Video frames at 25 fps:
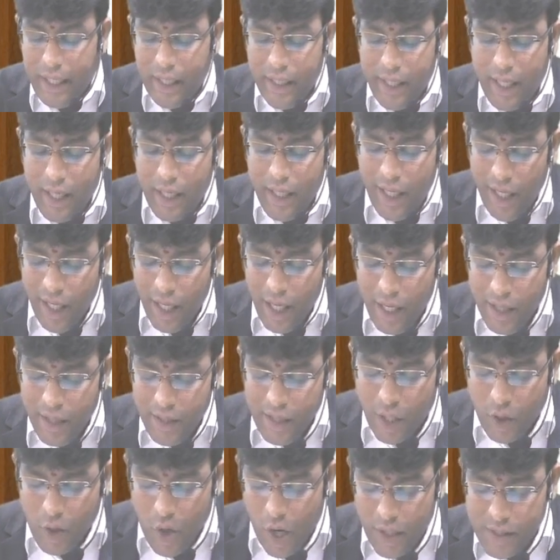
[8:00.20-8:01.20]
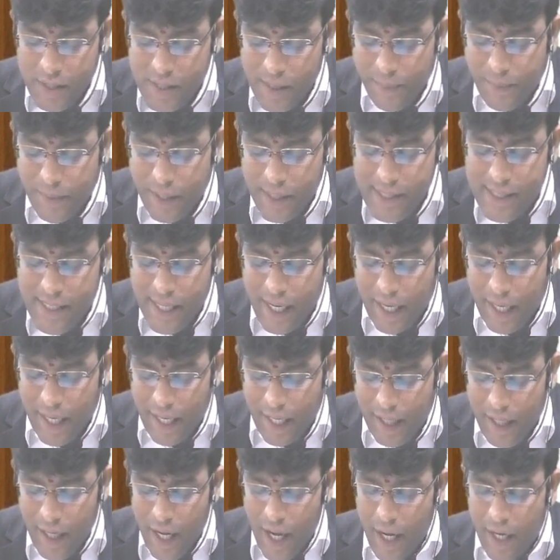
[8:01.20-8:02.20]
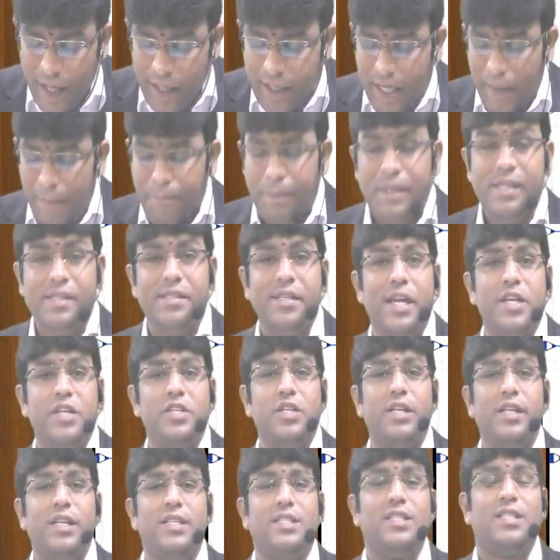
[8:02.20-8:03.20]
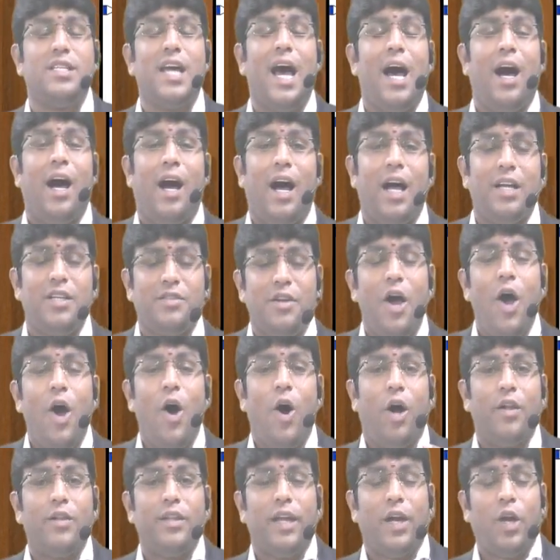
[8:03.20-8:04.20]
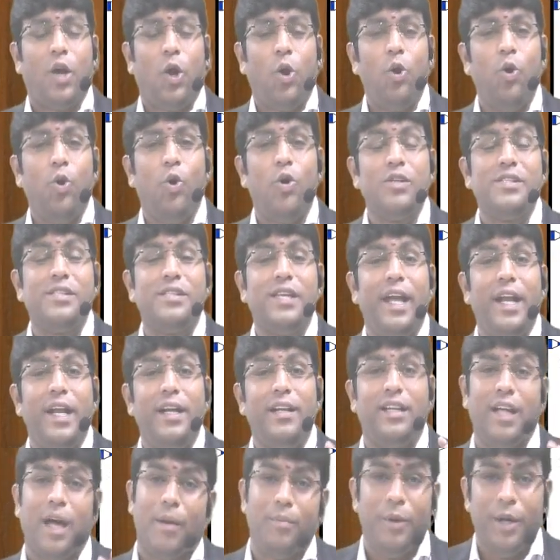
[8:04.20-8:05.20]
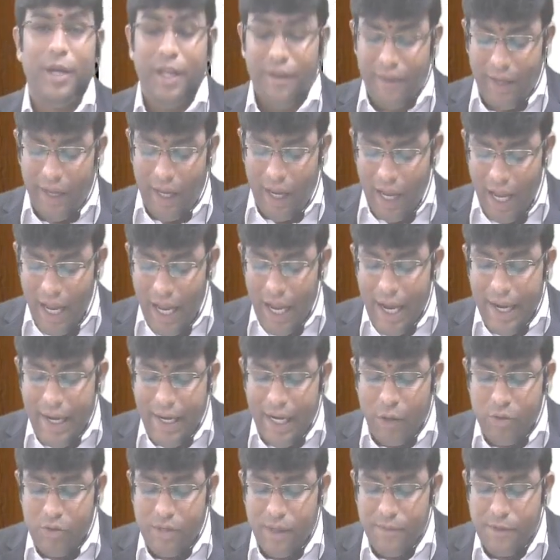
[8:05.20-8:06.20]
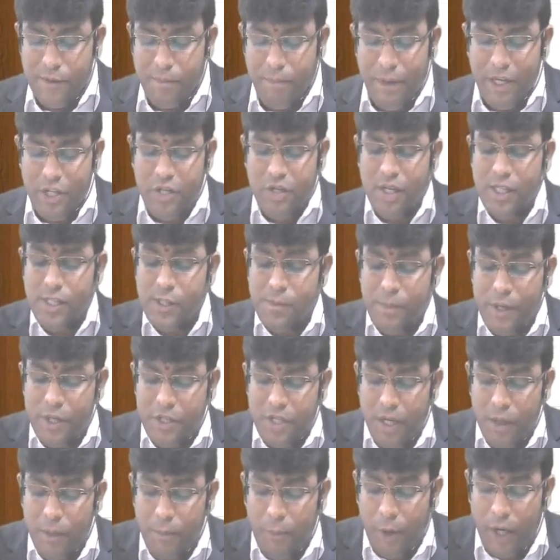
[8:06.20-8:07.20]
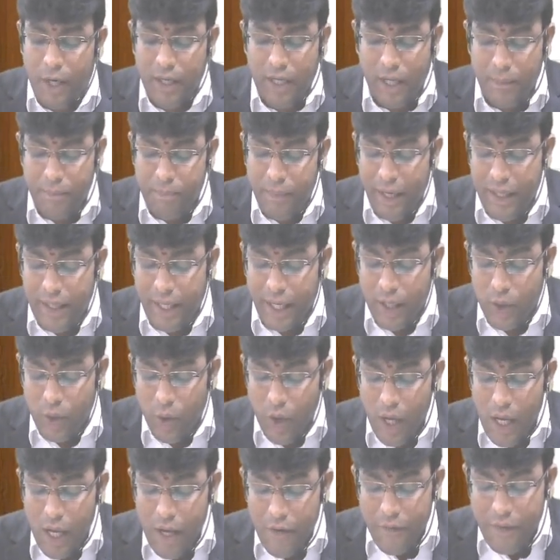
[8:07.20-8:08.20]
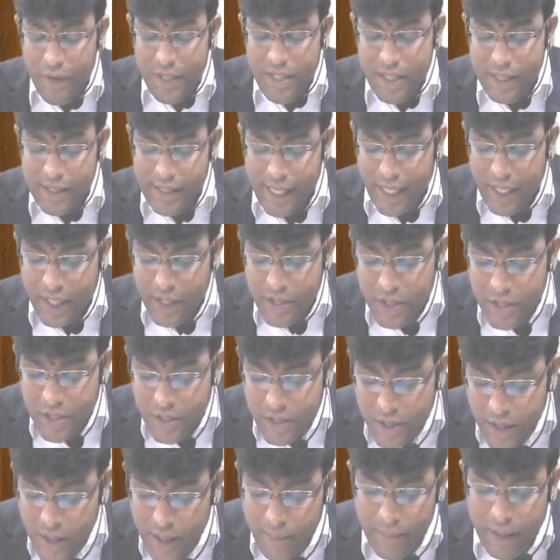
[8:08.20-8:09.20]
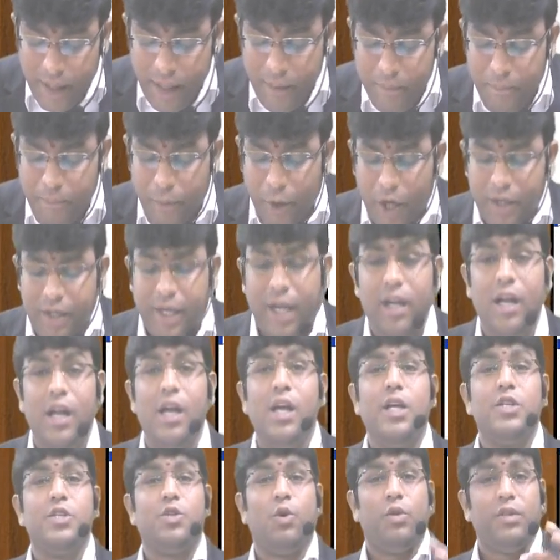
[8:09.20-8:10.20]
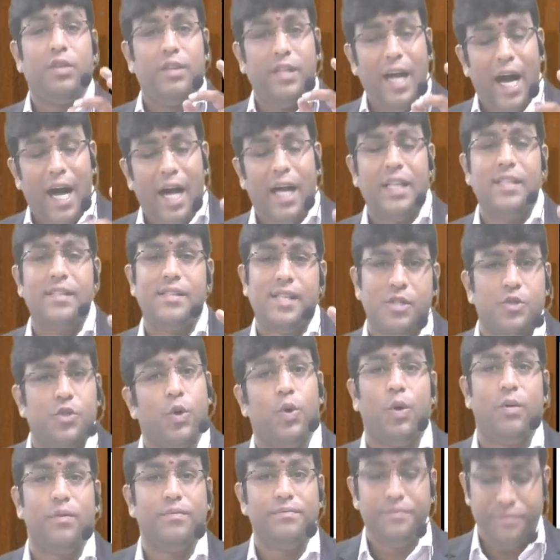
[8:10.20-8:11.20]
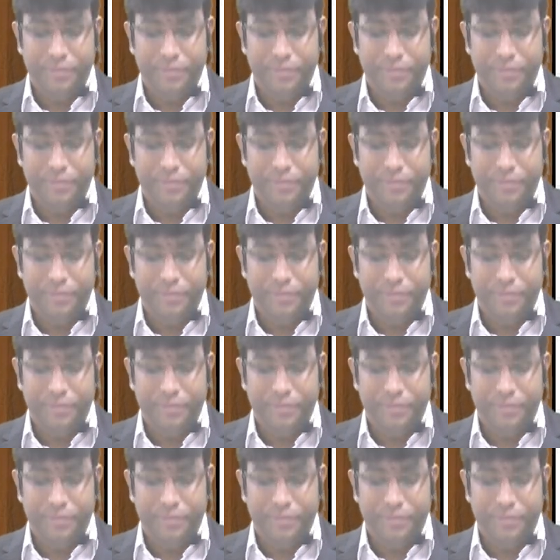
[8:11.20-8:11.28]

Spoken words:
clearly, the concept is that depreciation is charged on the closing WDV. Now some special point let me tell you, which is extremely important. So dhyan se suno.